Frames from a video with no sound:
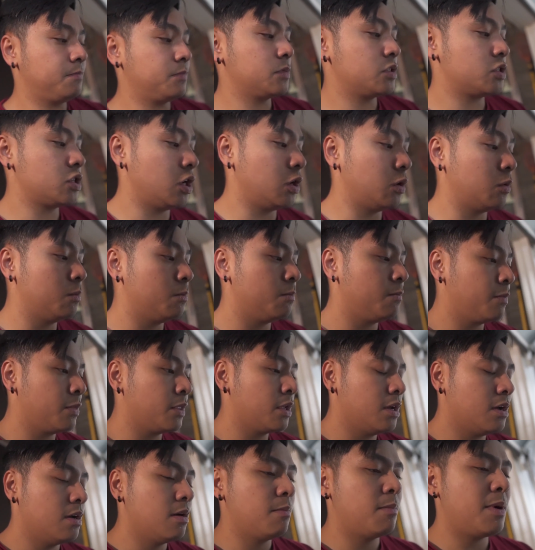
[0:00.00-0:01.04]
So
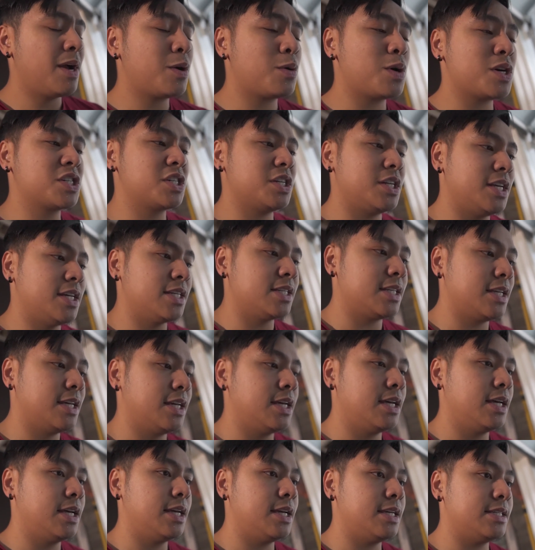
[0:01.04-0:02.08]
my question is
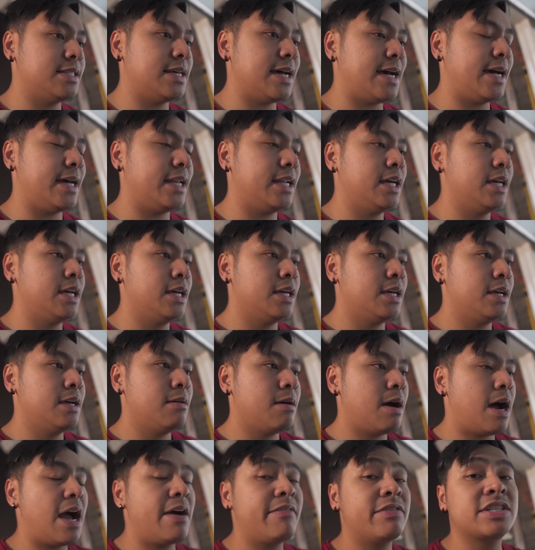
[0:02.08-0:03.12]
that
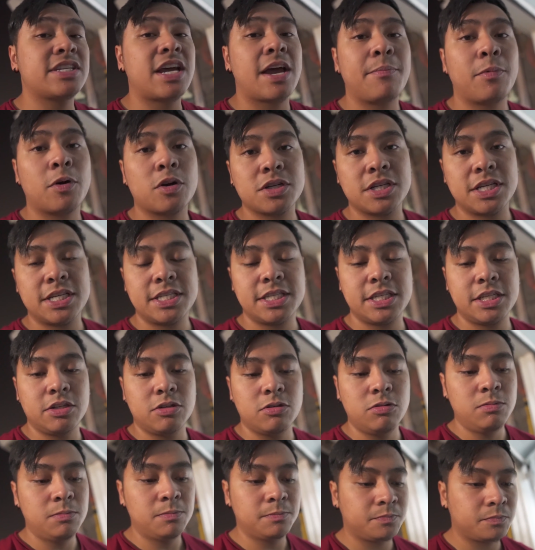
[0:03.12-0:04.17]
I have a Type R
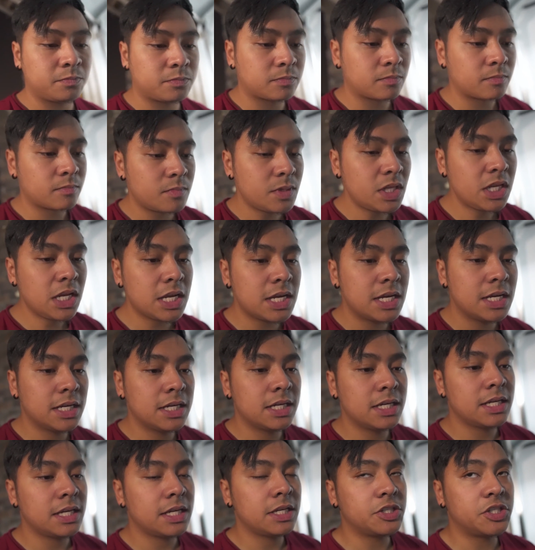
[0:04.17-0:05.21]
ECU.
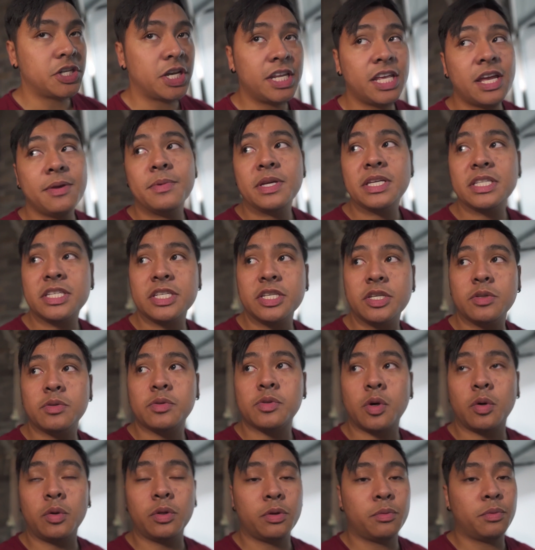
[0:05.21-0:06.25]
JDM
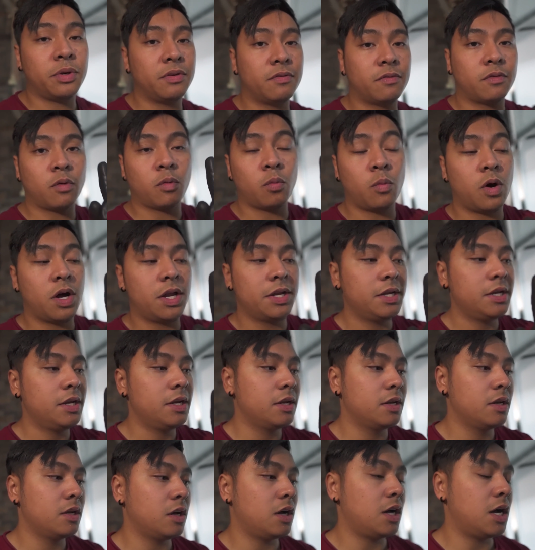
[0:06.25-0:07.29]
ECUs only read for one
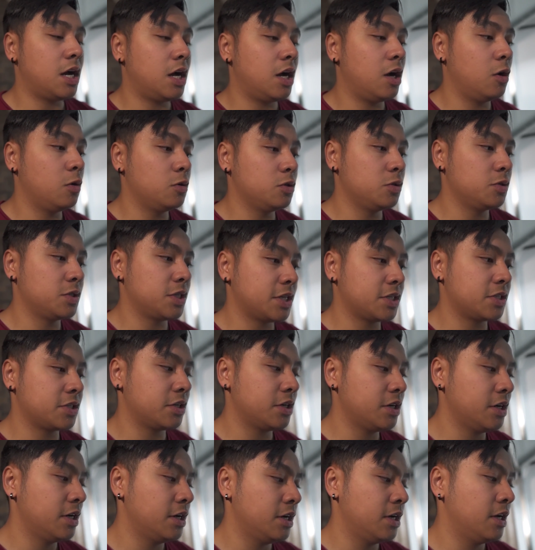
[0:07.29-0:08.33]
O2
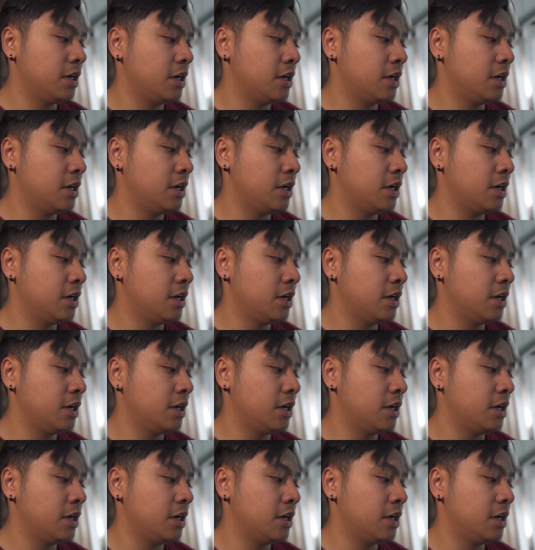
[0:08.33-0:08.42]
sensor.